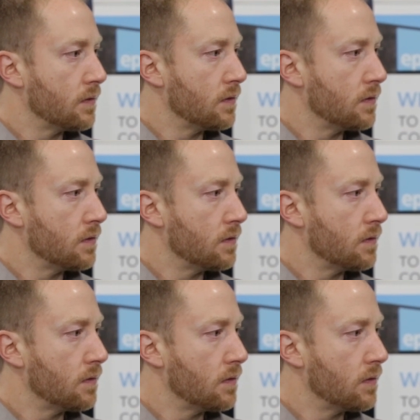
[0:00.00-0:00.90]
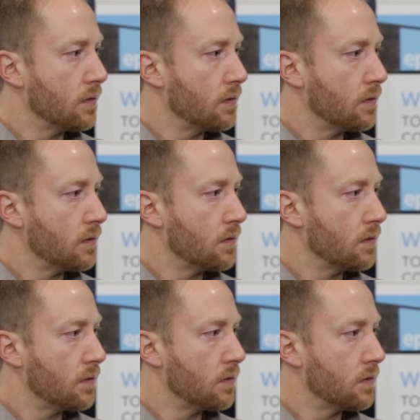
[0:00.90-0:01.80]

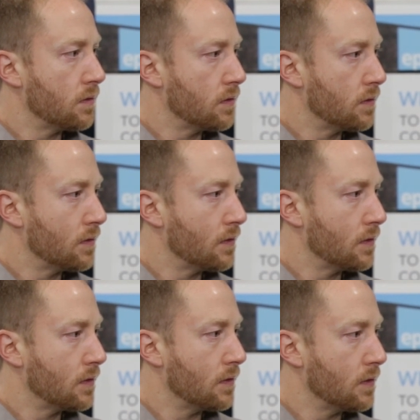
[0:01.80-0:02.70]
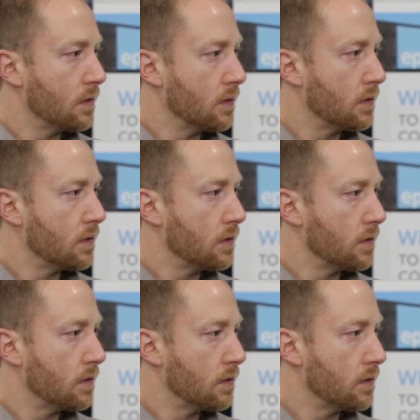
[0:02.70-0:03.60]

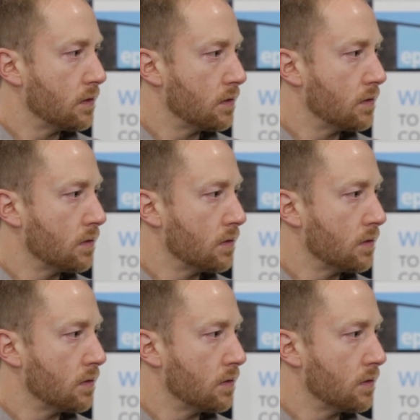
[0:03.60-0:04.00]
This person isn't speaking.